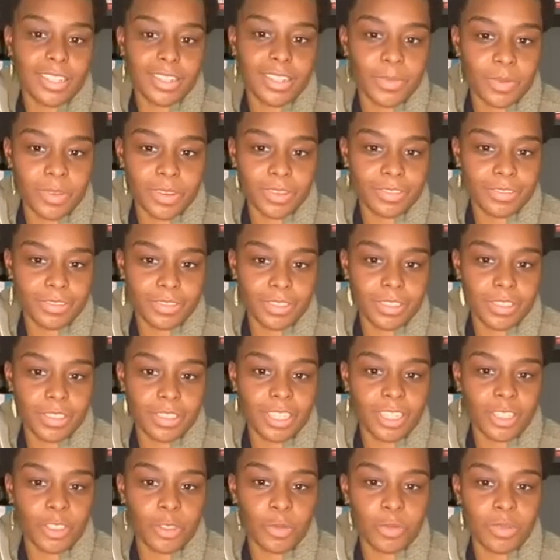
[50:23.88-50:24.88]
a preference,
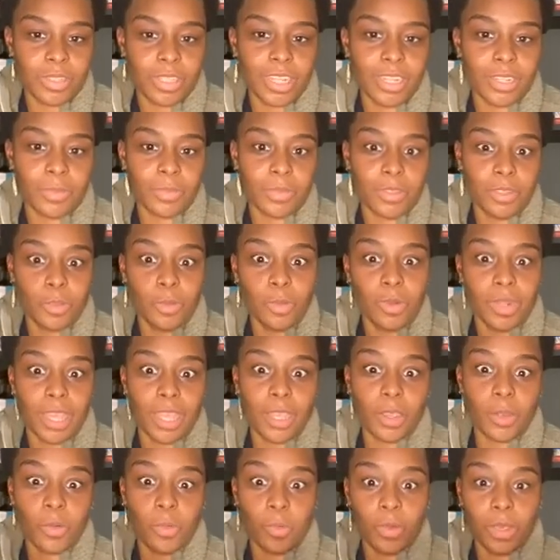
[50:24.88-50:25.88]
because you're telling me you
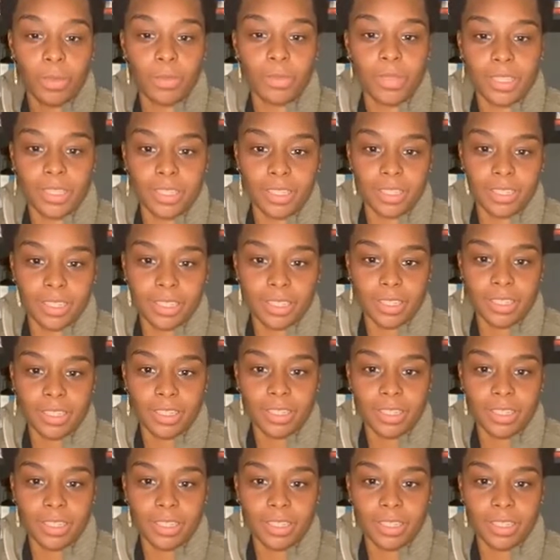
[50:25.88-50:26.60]
like women,